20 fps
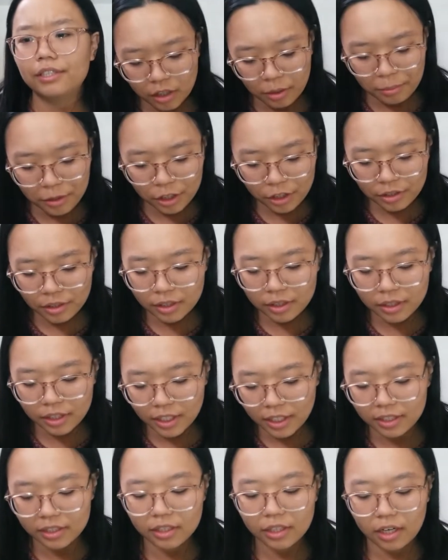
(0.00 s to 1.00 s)
commercially
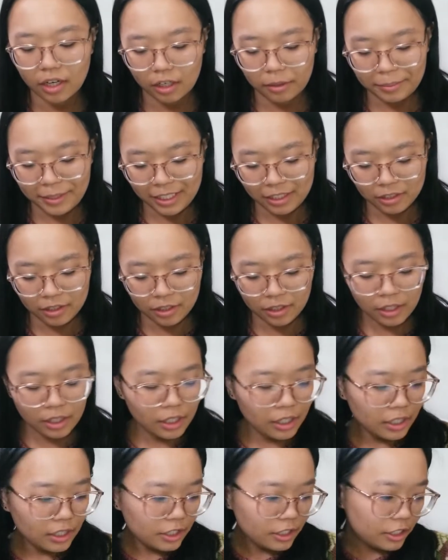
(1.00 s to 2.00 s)
knit garment.
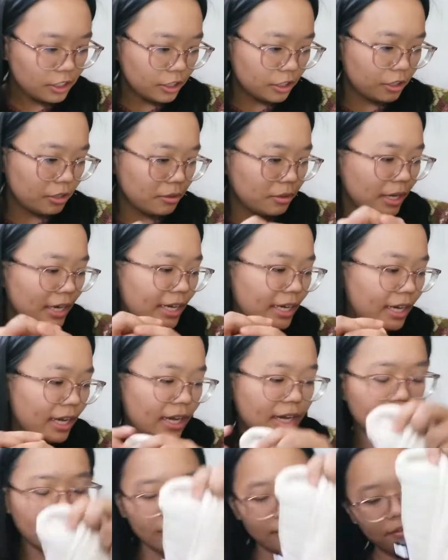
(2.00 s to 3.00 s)
So I
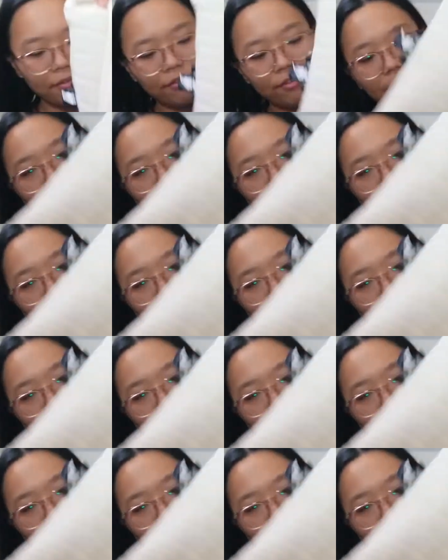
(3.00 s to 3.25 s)
have